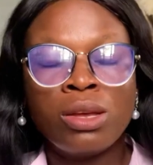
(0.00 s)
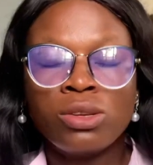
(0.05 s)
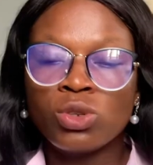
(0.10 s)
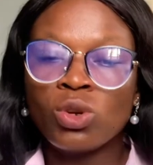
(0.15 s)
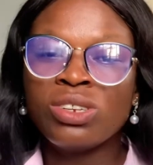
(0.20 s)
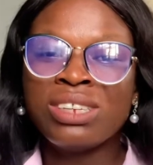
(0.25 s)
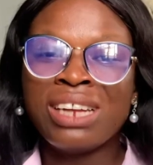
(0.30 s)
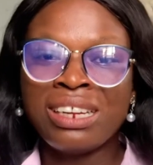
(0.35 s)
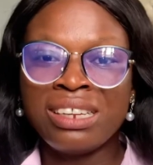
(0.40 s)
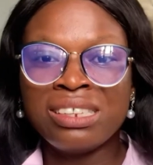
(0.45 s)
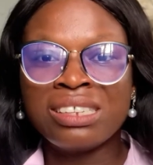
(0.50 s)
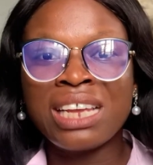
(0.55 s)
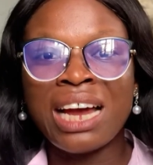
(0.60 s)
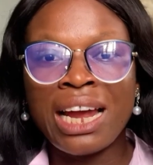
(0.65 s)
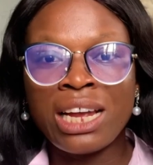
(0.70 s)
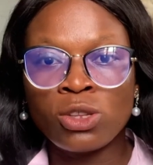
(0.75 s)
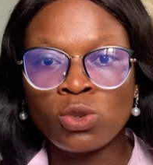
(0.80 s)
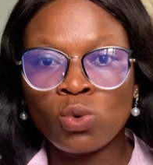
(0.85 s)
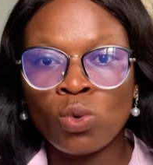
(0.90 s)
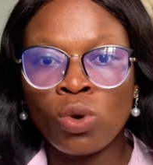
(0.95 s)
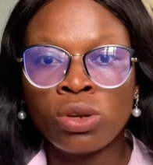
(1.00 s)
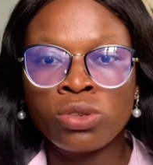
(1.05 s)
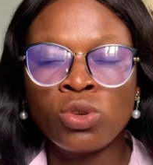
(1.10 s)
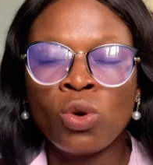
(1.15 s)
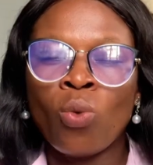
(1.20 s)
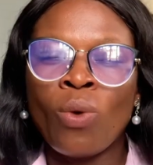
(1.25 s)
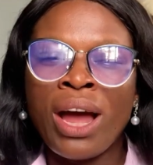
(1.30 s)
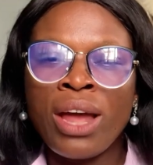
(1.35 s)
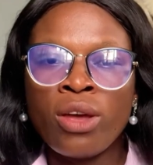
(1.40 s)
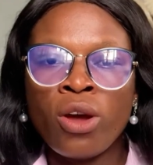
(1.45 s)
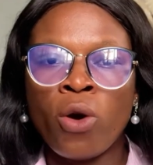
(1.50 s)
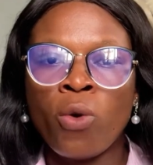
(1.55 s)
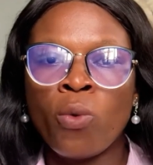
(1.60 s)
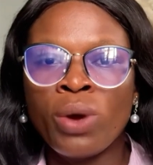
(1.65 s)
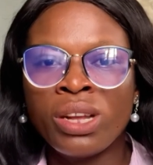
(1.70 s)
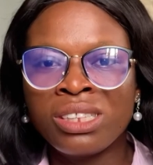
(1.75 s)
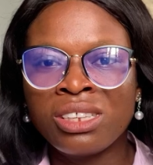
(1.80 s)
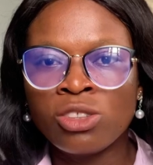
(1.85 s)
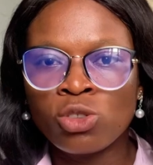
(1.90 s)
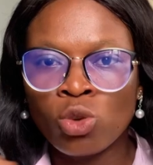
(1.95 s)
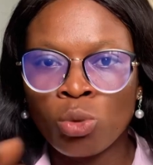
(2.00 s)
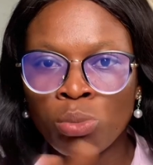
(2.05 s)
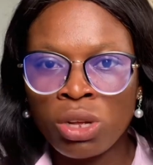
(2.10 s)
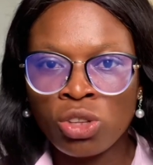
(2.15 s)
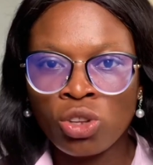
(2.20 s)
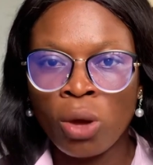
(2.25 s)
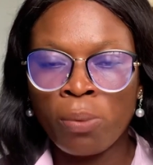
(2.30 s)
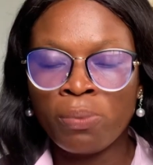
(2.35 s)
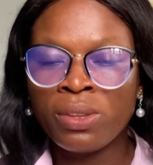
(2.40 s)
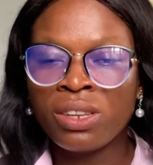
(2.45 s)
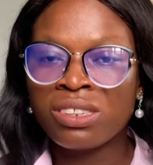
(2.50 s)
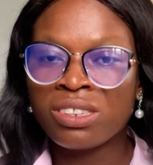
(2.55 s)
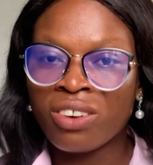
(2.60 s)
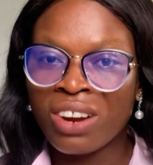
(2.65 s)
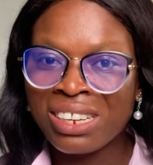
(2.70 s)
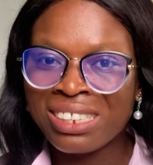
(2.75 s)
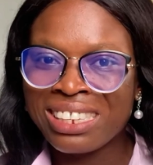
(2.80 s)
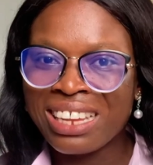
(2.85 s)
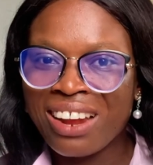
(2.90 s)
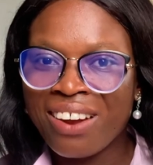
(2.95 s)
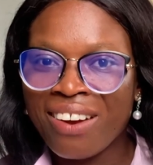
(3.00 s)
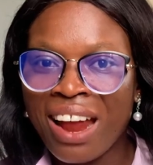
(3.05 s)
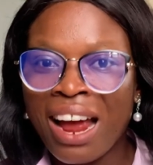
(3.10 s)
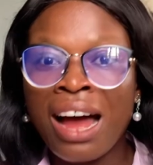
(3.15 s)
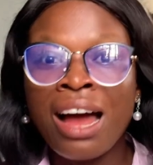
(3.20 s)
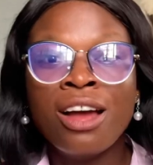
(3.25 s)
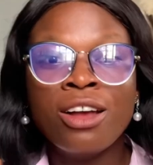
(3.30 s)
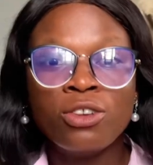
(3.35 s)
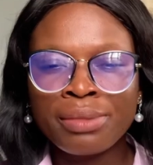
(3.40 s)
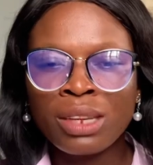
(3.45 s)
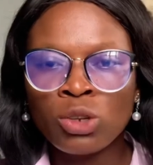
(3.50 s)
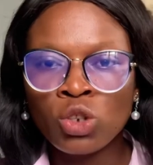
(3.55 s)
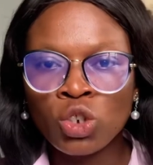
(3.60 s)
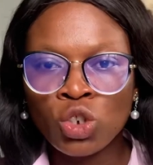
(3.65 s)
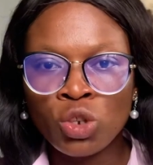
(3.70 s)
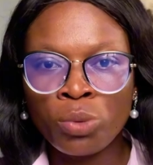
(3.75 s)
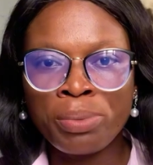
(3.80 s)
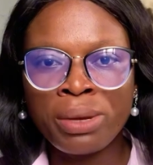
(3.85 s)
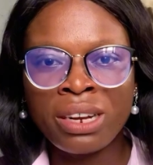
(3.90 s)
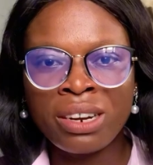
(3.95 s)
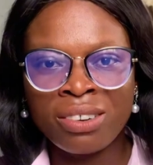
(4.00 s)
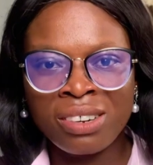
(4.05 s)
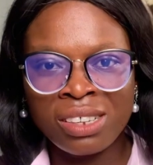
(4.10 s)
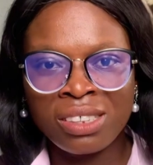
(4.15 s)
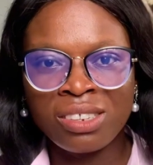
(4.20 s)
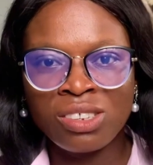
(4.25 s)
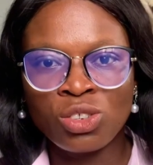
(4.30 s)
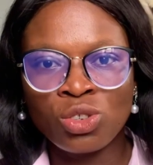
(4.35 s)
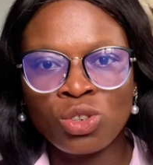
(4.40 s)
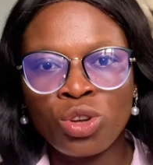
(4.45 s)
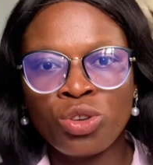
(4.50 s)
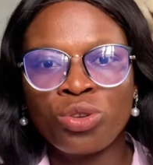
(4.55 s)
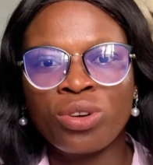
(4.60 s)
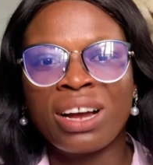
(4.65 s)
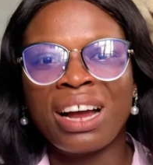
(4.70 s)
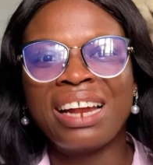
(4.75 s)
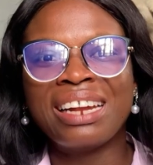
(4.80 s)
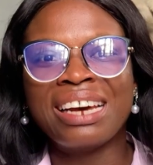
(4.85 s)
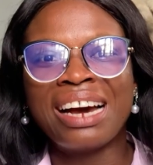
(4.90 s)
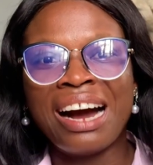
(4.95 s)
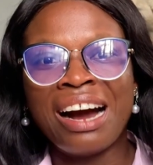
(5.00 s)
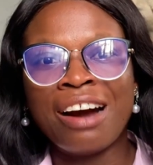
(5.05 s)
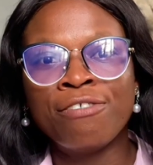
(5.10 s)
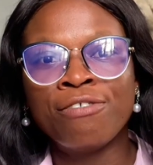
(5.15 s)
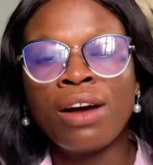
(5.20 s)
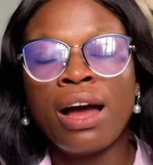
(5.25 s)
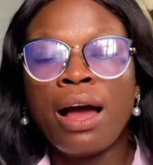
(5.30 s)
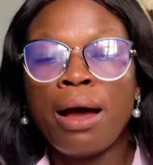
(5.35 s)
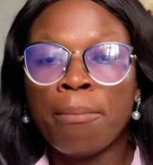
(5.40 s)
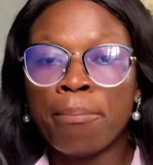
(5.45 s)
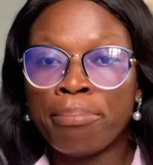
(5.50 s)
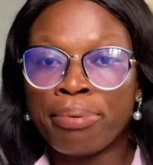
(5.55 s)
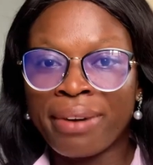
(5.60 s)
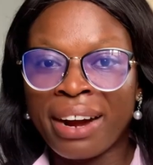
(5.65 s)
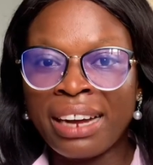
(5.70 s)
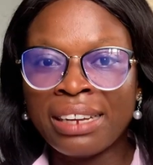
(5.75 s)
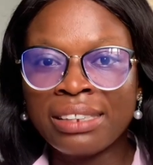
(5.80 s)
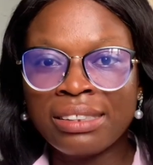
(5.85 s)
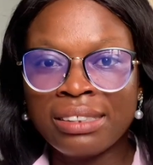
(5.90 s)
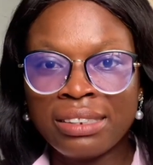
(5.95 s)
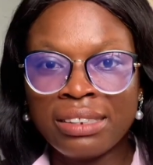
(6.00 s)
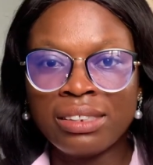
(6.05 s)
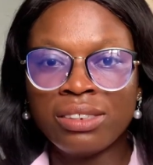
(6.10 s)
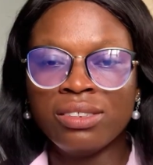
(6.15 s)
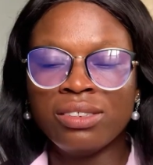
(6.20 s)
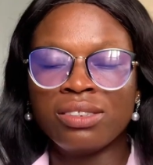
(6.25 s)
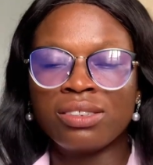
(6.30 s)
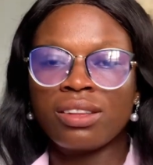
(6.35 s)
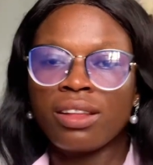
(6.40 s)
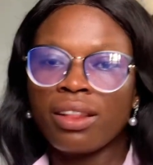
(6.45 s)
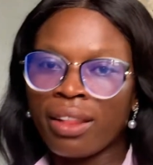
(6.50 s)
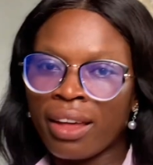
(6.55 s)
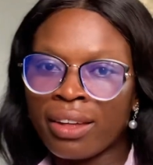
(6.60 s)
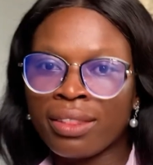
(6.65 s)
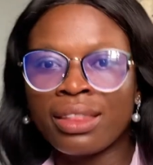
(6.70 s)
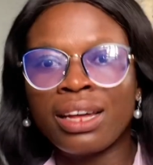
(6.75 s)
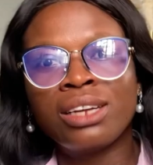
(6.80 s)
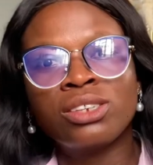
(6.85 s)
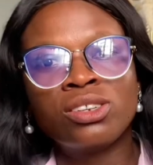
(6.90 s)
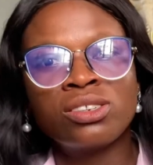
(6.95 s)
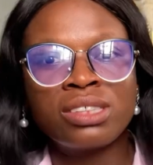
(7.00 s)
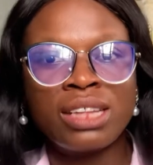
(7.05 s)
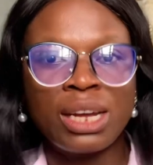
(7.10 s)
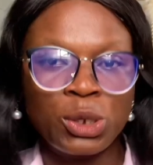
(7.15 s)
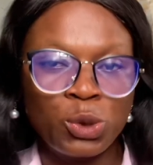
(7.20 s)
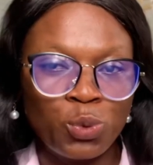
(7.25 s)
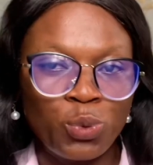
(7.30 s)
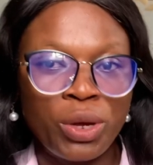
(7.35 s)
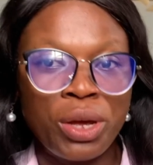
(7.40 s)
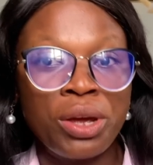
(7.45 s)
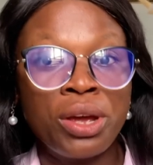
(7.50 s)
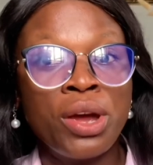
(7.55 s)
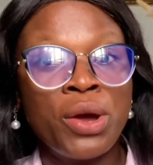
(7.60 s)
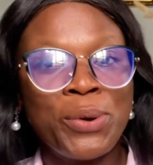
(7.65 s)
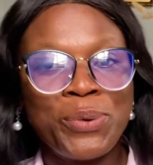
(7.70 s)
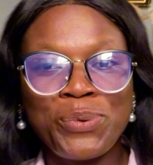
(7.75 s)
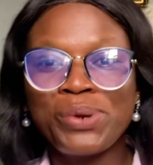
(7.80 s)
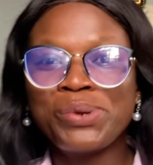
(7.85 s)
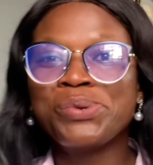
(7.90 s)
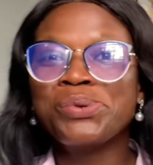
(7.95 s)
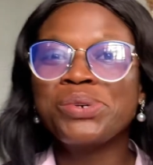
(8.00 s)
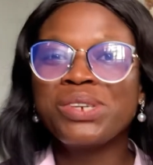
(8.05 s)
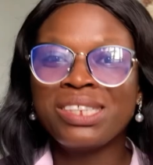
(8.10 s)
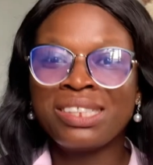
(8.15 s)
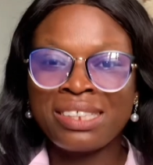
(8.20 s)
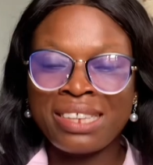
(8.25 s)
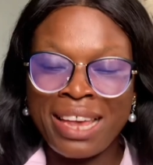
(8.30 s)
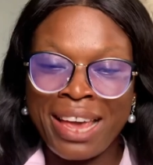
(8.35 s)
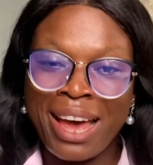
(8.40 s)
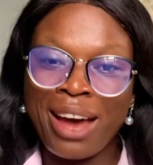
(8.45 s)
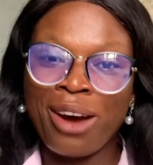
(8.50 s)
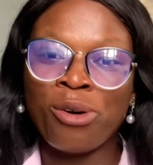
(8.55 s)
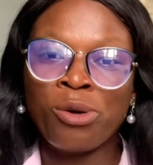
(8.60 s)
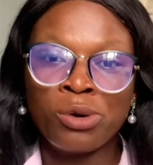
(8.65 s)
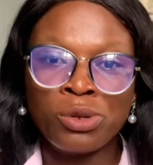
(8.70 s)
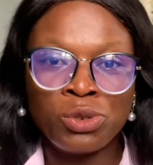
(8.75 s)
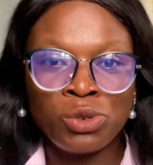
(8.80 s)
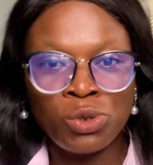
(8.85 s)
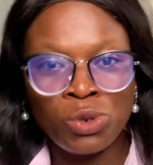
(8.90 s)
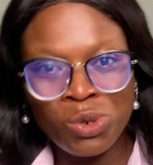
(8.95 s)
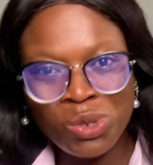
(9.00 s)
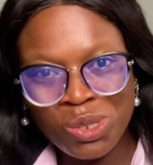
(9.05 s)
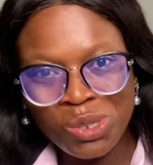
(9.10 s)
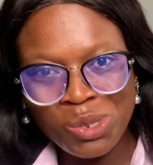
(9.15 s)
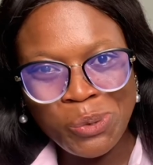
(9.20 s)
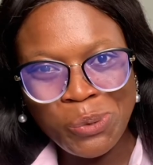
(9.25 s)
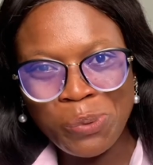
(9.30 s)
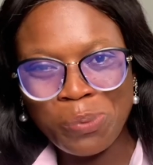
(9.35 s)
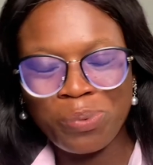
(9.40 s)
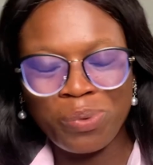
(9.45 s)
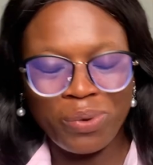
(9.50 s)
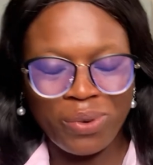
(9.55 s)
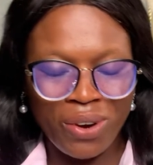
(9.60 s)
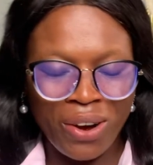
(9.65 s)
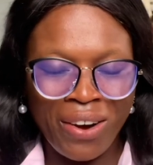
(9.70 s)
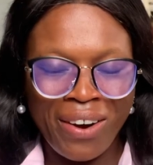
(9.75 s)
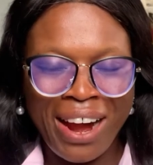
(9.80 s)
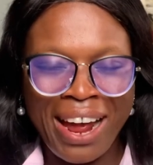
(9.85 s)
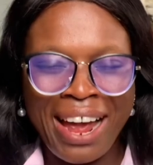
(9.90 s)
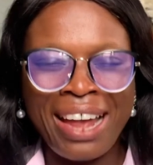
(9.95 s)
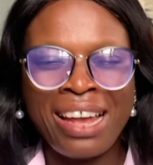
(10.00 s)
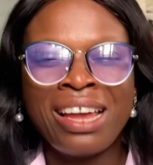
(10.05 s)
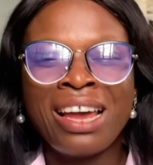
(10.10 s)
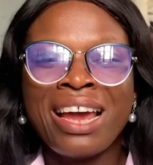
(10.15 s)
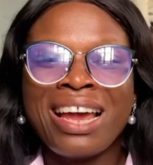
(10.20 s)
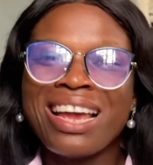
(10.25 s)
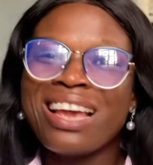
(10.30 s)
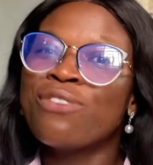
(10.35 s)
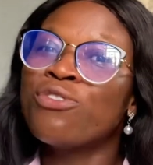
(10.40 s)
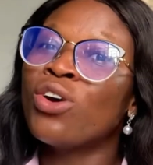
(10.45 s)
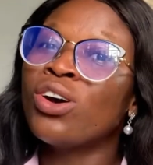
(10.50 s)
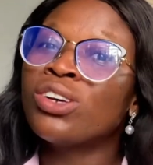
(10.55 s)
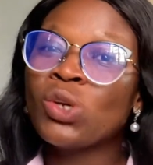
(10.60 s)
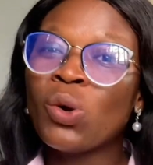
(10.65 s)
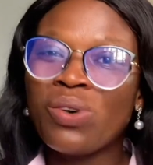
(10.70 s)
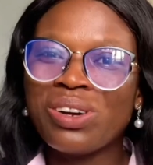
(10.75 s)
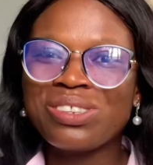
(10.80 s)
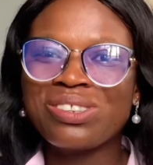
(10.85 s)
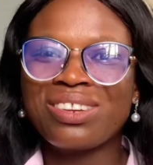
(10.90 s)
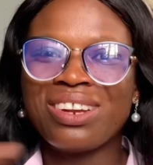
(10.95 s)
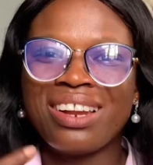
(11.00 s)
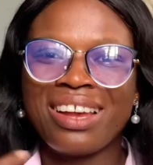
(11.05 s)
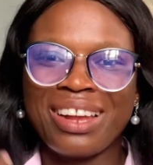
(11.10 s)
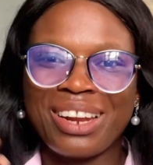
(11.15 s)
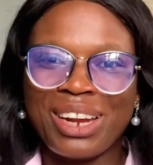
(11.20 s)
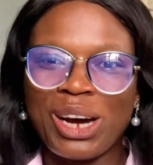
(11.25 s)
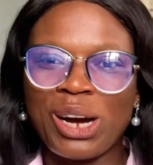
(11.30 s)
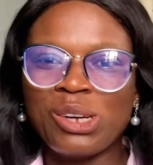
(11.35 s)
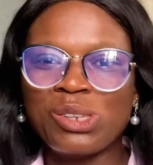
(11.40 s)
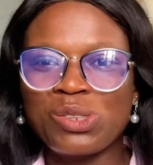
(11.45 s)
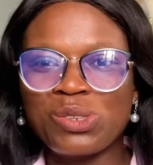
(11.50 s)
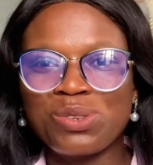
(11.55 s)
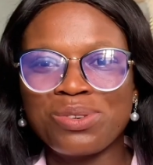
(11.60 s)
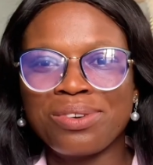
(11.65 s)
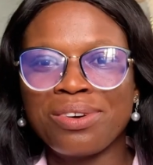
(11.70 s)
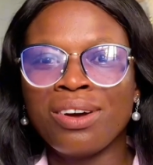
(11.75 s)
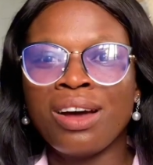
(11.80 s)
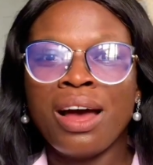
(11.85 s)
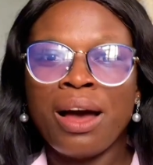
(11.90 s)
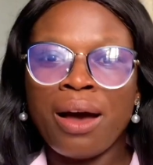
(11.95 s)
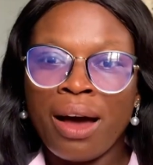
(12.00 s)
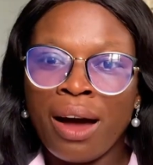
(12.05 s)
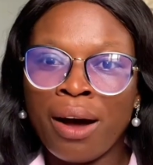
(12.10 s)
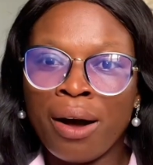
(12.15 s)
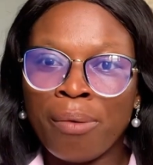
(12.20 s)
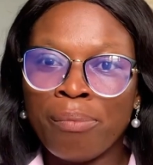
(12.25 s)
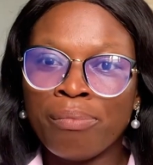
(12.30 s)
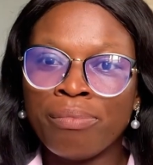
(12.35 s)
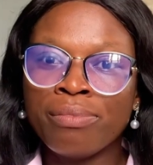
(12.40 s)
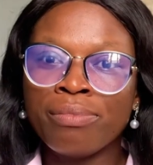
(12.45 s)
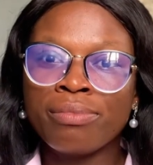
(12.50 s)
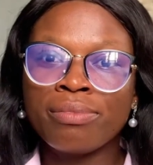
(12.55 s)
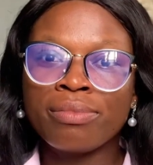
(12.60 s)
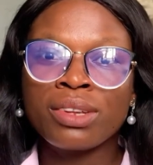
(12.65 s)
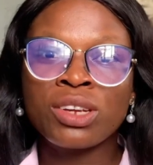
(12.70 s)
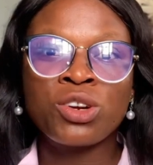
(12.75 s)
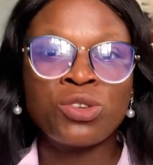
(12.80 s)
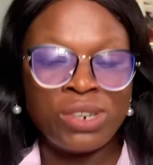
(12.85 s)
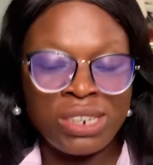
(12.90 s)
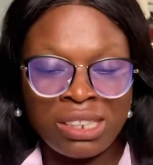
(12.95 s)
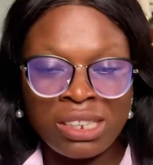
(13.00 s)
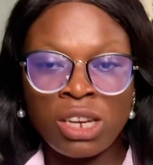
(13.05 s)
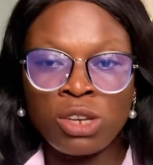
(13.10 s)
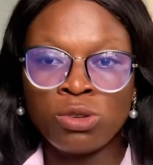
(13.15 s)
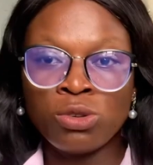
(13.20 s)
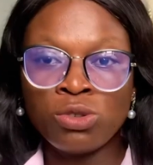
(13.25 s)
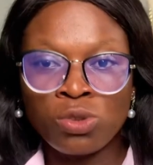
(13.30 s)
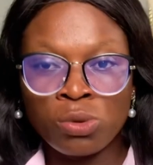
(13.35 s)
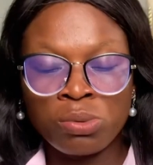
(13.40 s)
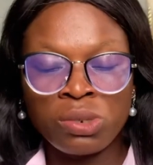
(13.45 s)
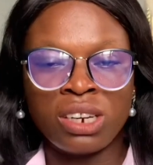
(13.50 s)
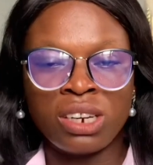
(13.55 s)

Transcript: So that is how it works. So while you're waiting to meet up this criteria, you should be creating so you can have brand deals like that, just like the way we do it here on YouTube. All right. If you also want to learn how to create a YouTube